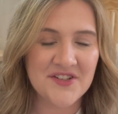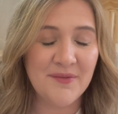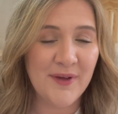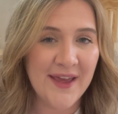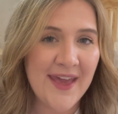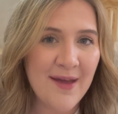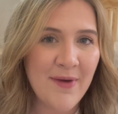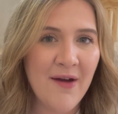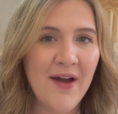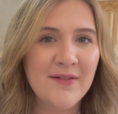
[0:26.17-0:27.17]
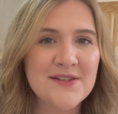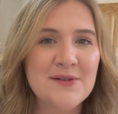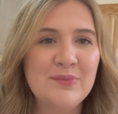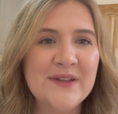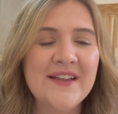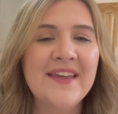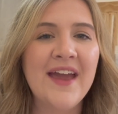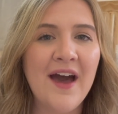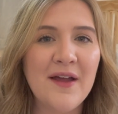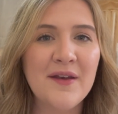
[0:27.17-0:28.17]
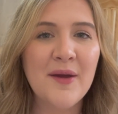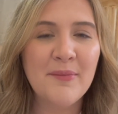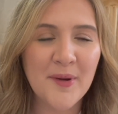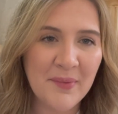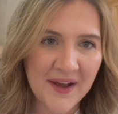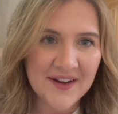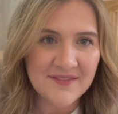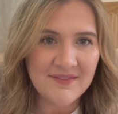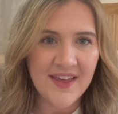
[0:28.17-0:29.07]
and when I came out I was completely unprepared.